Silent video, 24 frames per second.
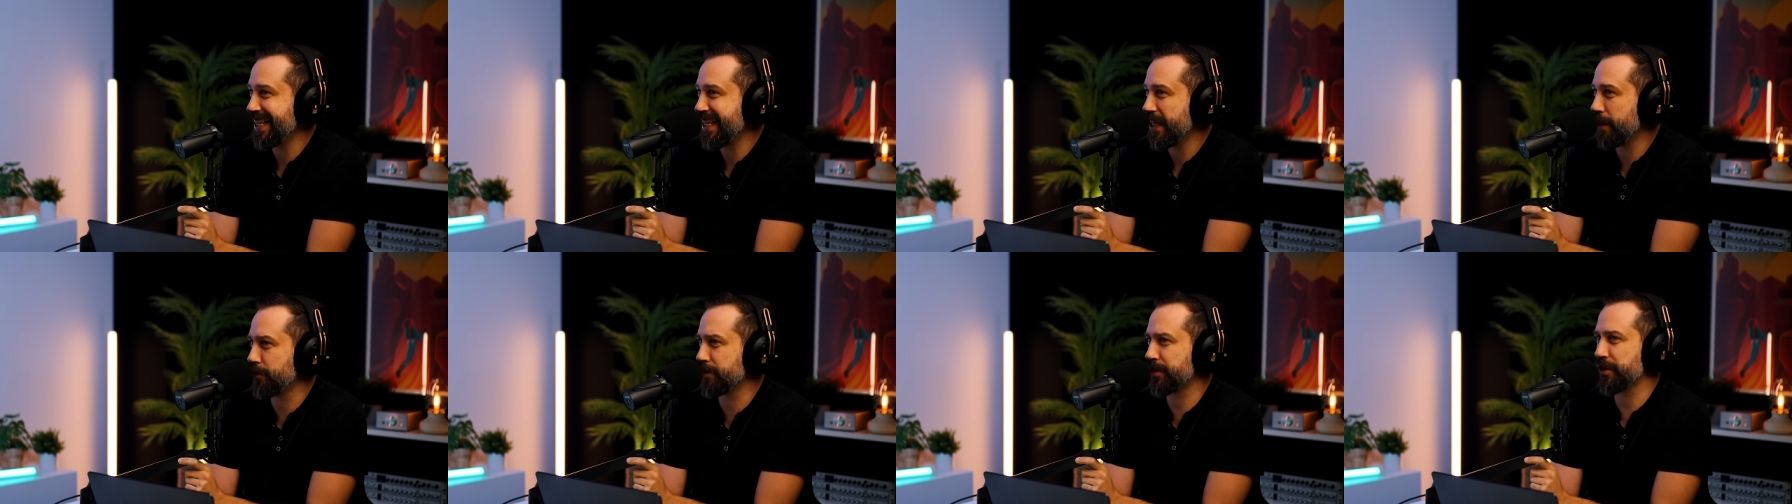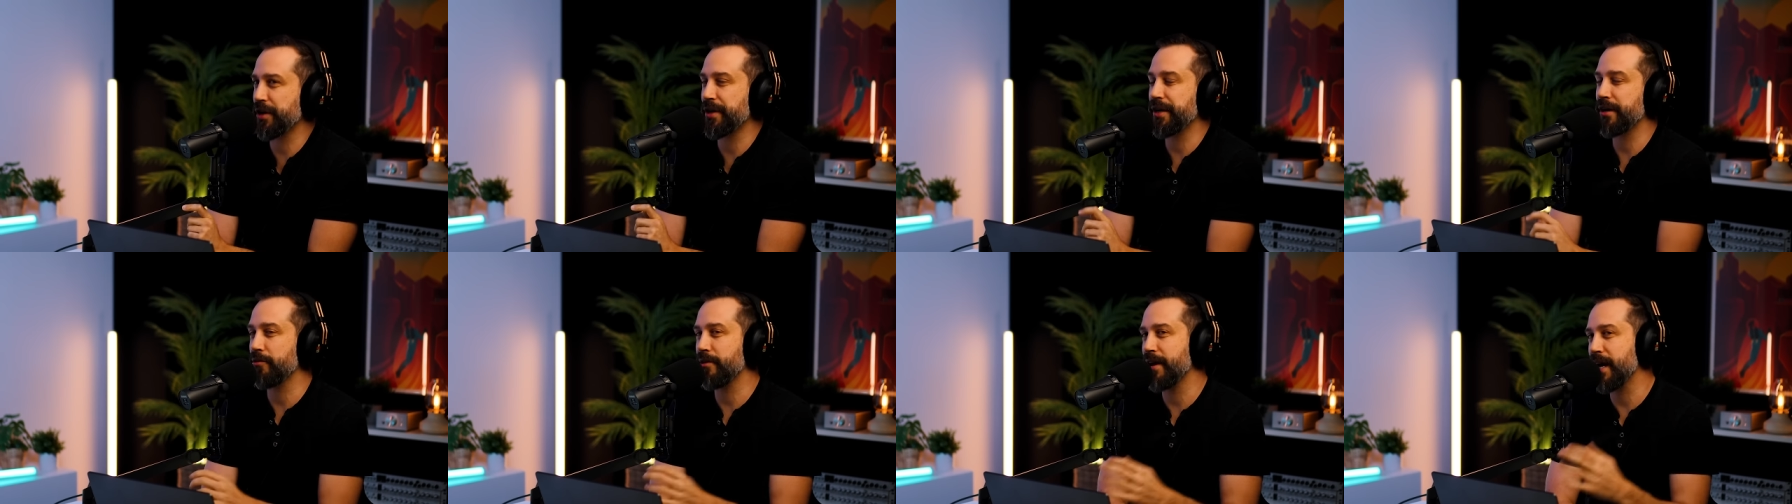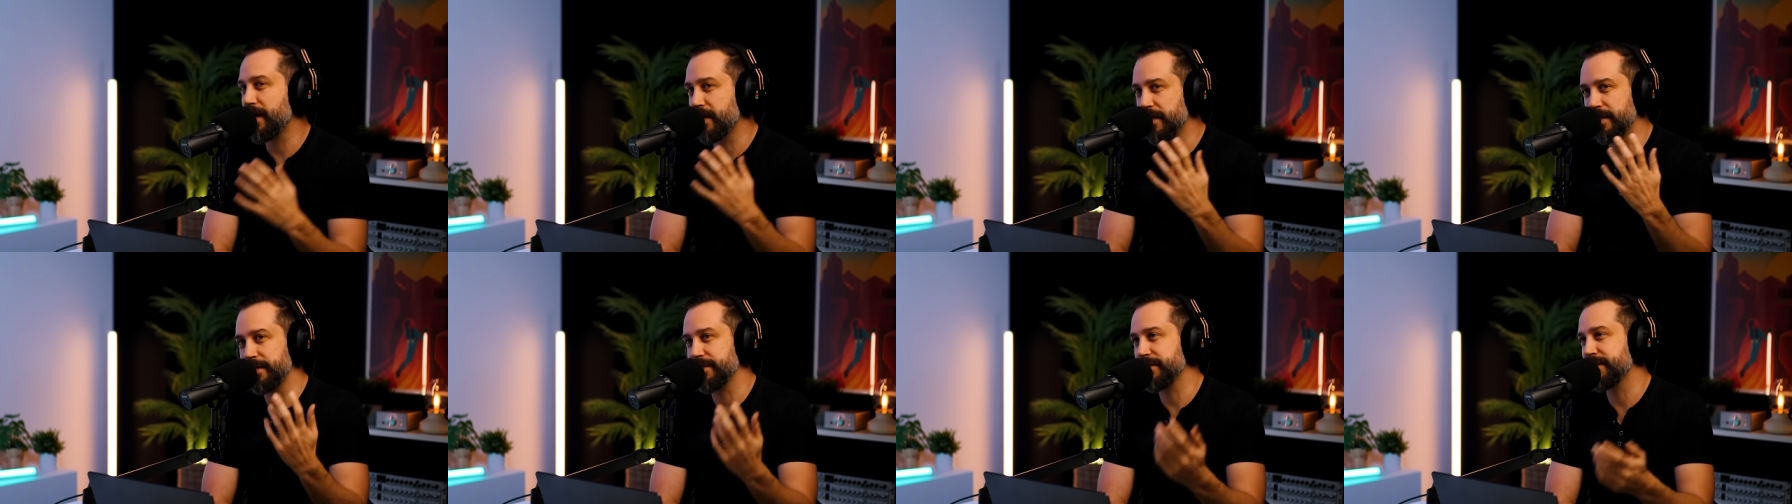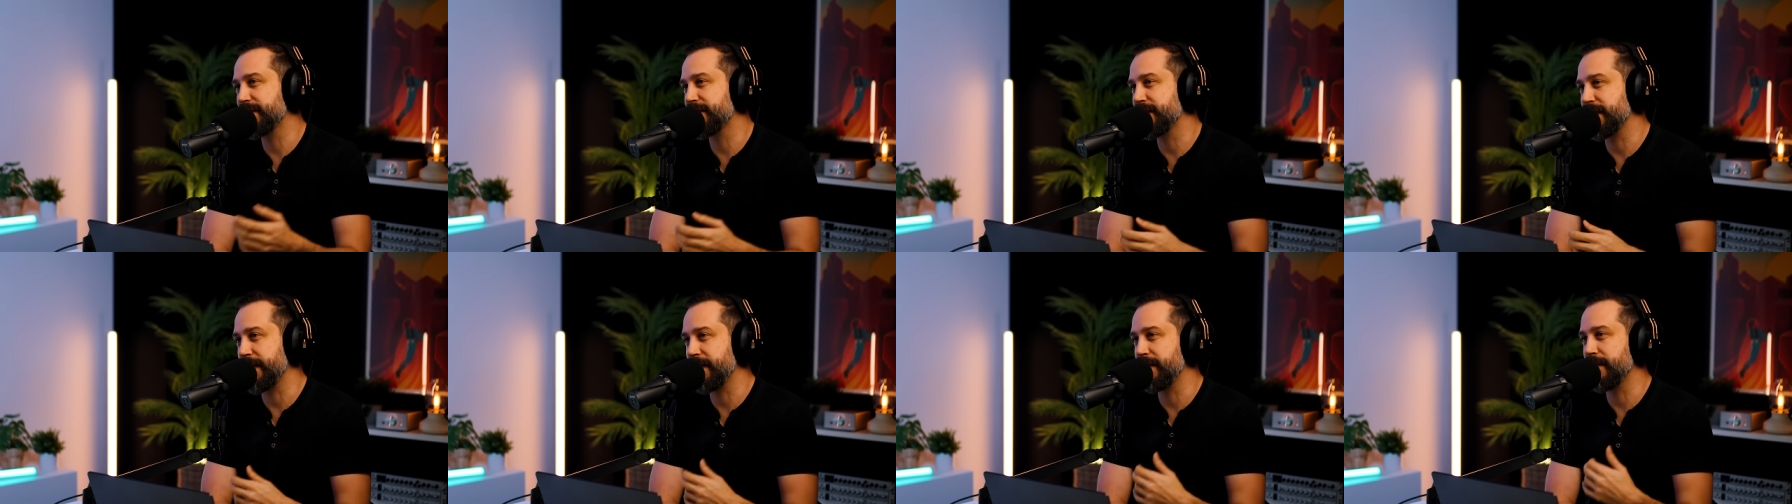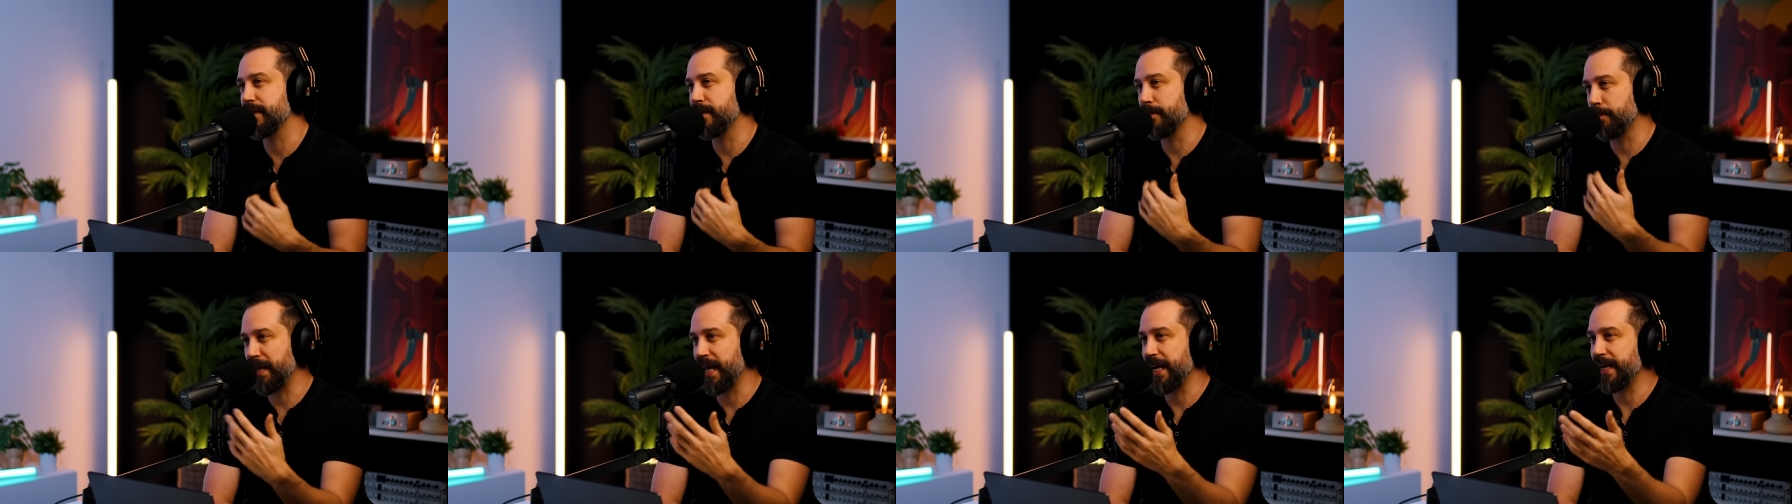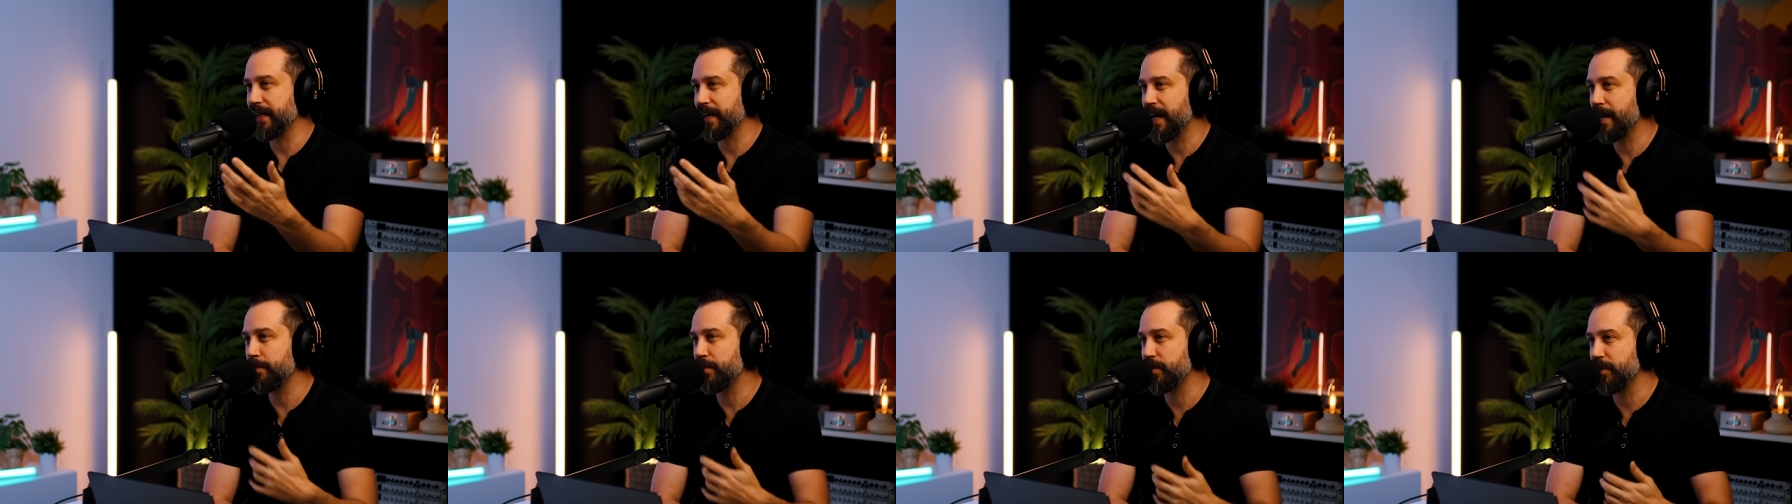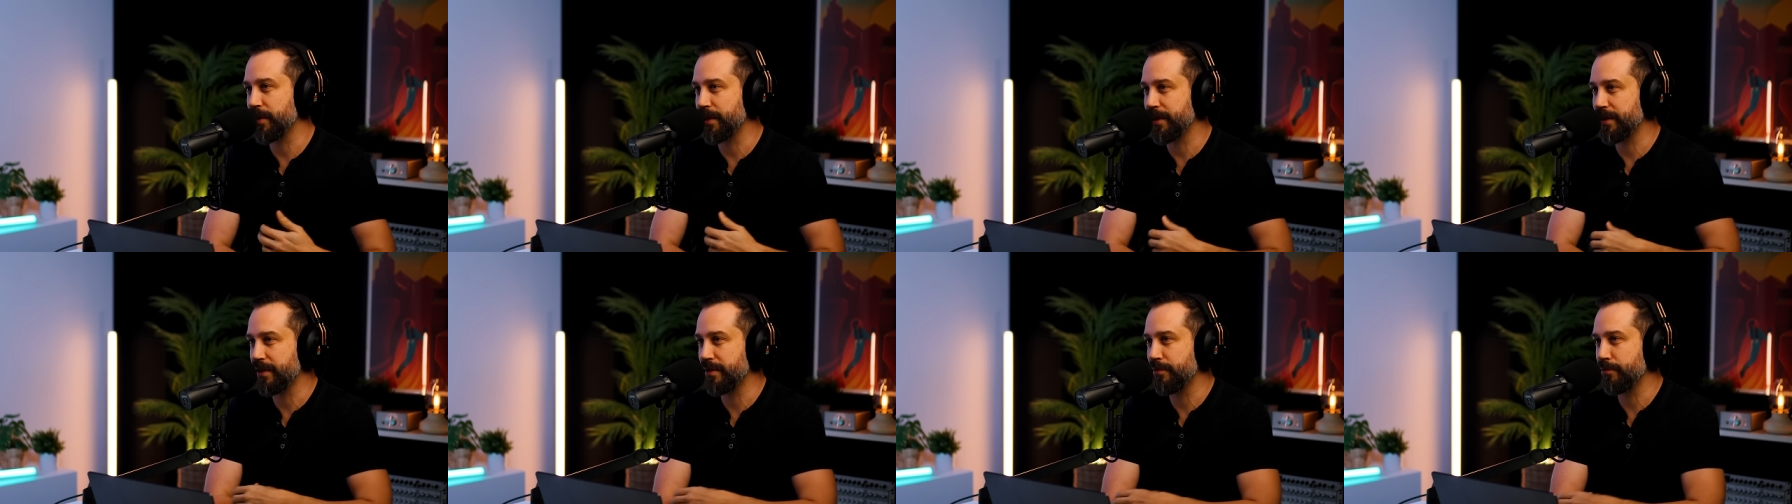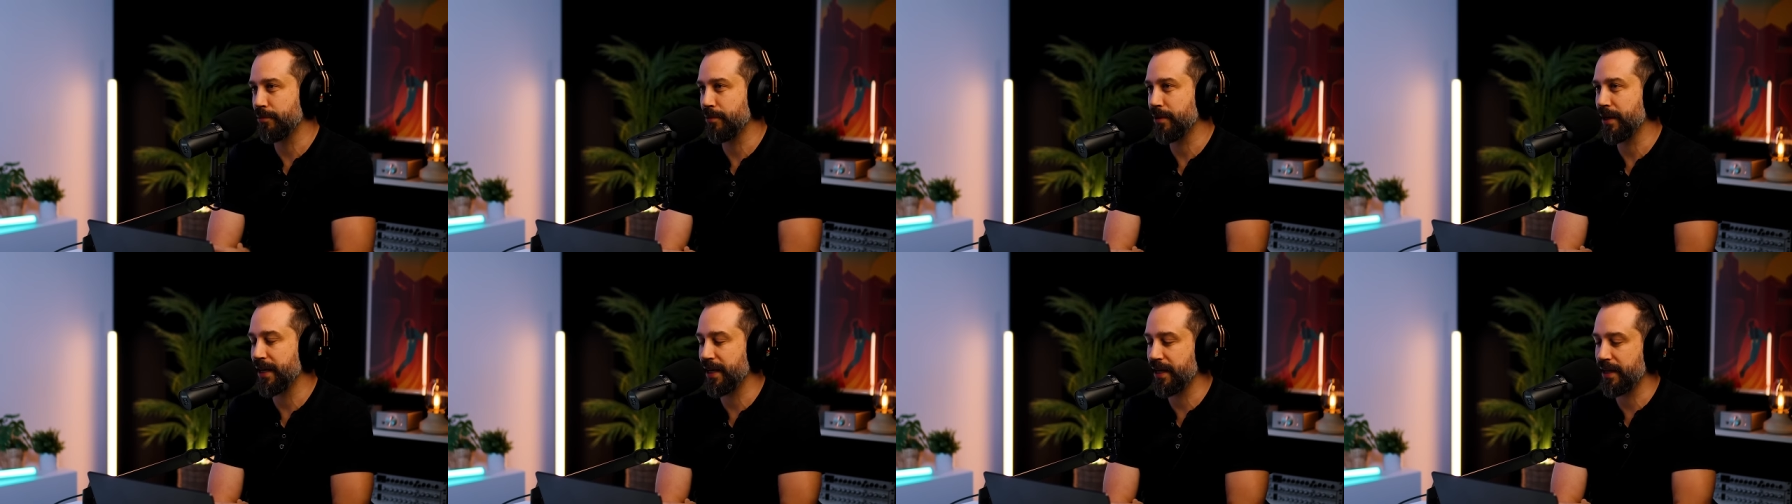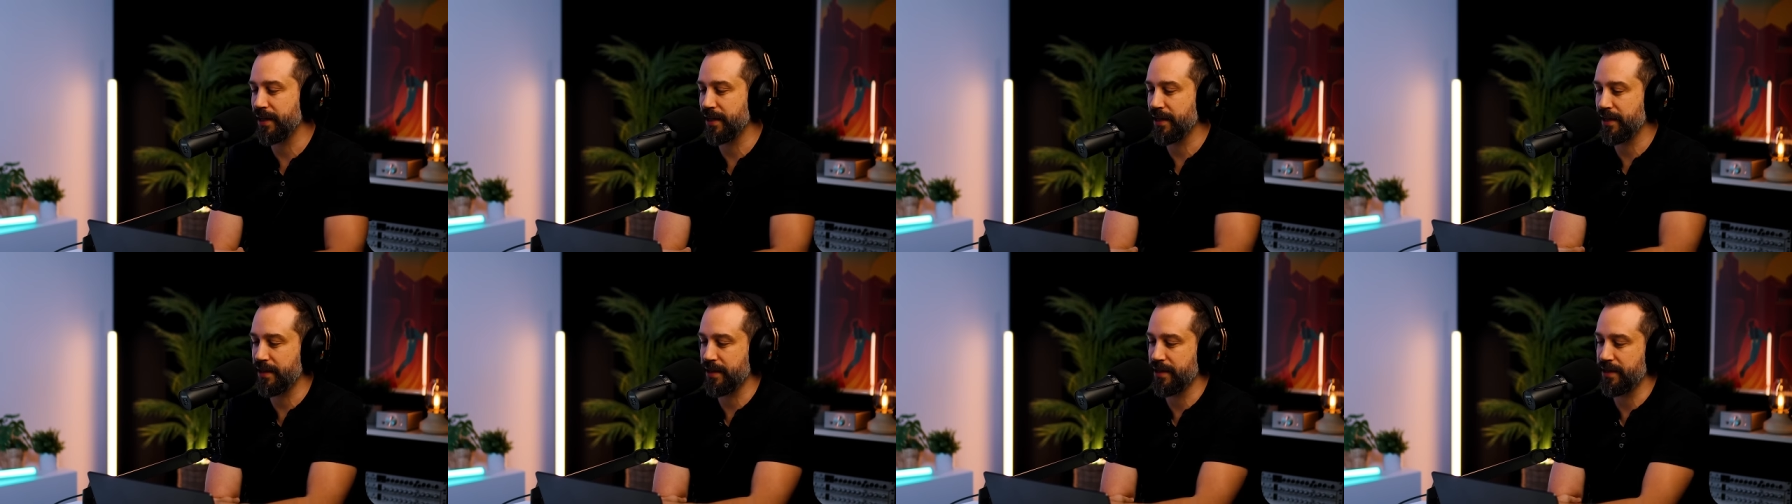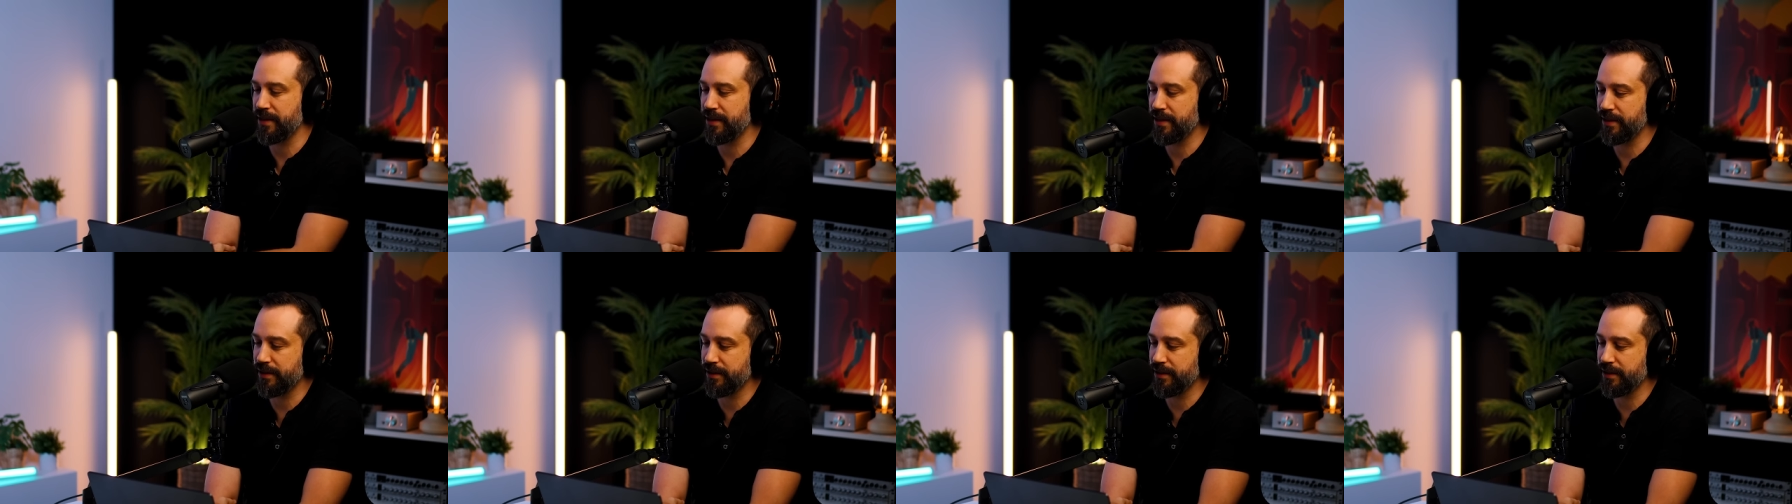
He was going around and he was in the black neighborhood where uh,